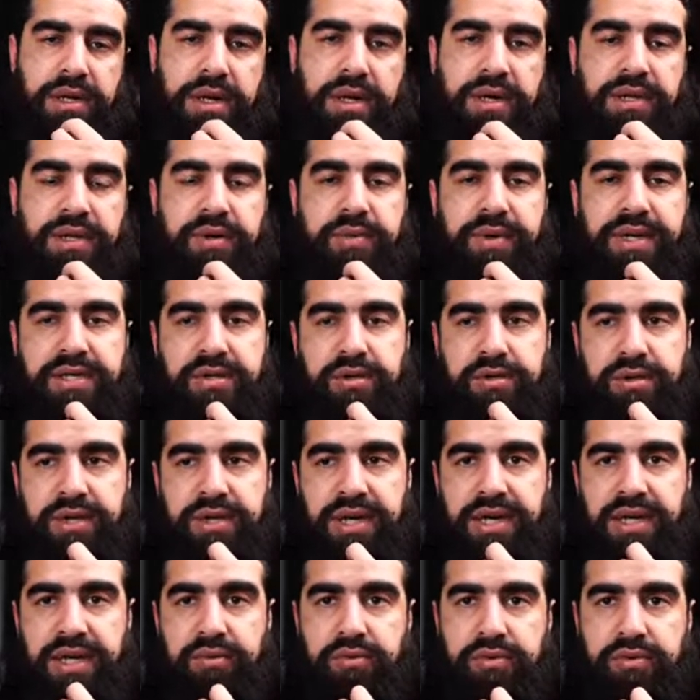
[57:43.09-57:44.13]
Other way to look
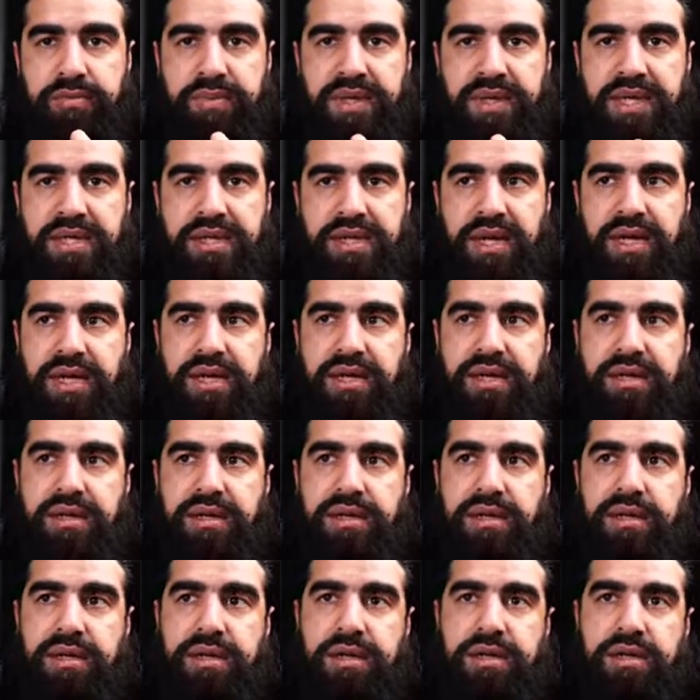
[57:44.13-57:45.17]
at it would be that,
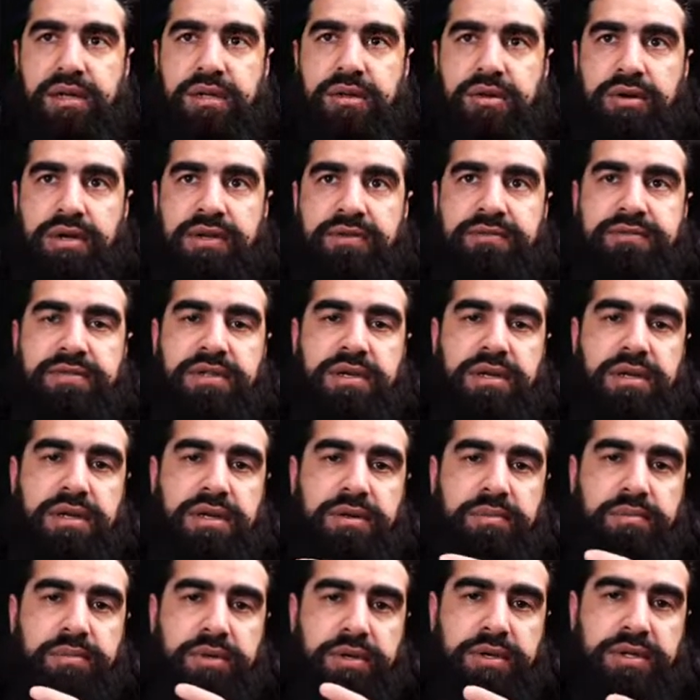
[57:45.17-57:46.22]
you know, if
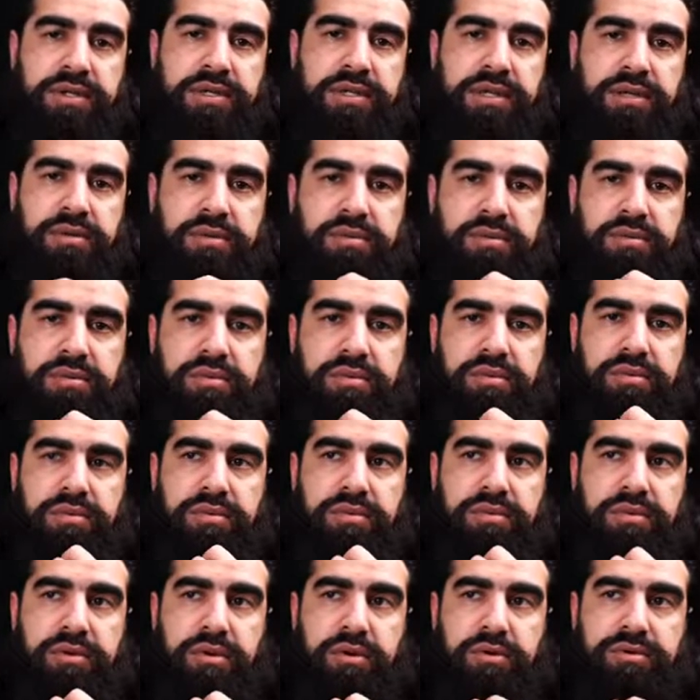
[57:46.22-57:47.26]
the person
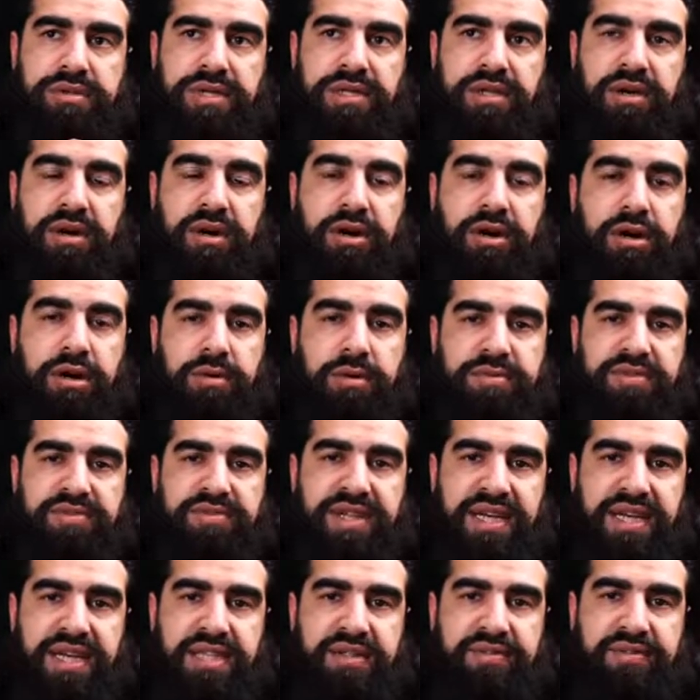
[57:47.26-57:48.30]
knows that the harms of
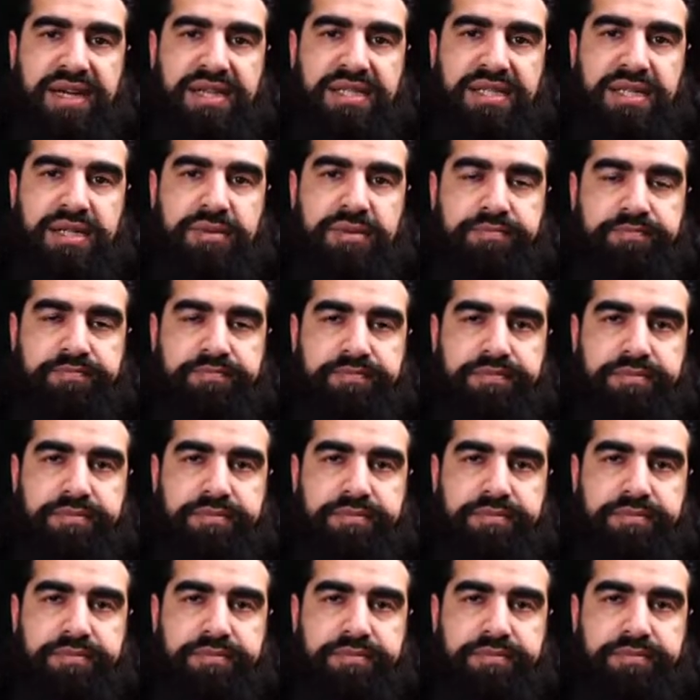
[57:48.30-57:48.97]
taking the vaccine